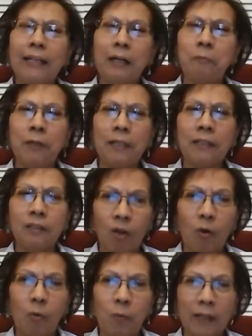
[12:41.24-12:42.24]
didn't really
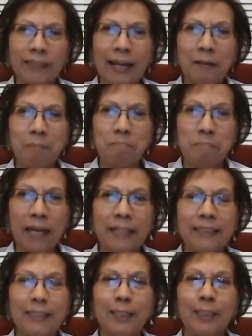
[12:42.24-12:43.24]
know what that
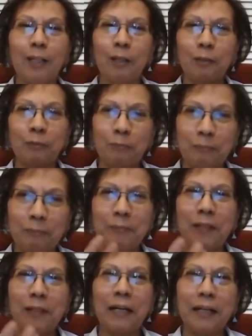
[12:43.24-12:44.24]
meant until
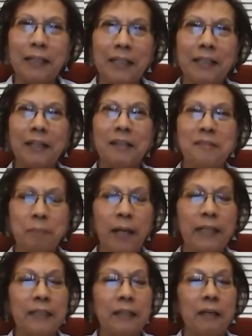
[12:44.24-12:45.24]
he
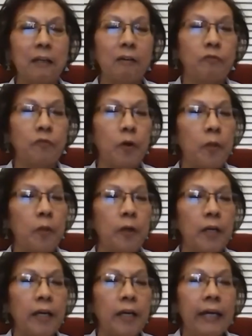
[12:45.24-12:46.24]
explained it a little further.
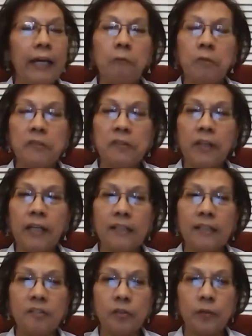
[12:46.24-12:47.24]
It was the
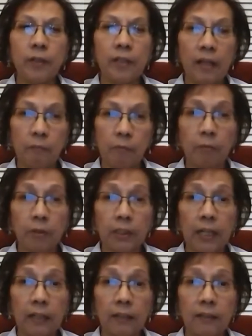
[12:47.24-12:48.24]
history that we were
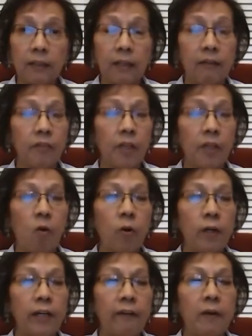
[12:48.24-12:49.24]
telling of the
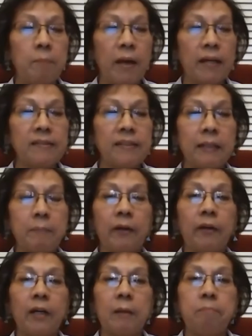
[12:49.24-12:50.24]
ordinary Mexican
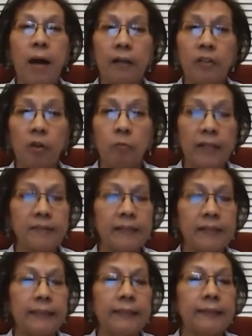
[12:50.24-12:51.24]
American barrio
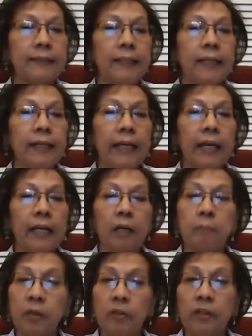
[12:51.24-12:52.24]
residents and
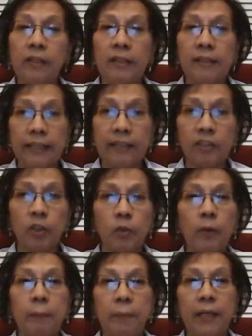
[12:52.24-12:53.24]
community leaders who
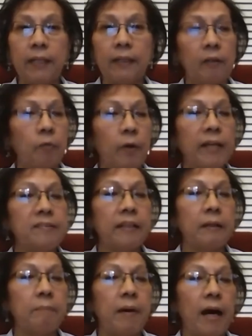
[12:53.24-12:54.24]
had been raised in
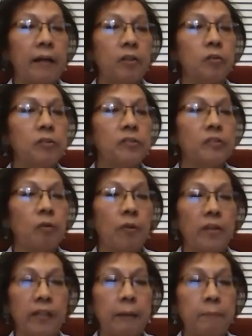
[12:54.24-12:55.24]
the barrios or
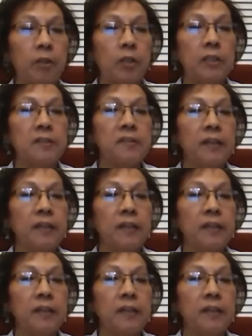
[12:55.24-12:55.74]
the neighborhoods.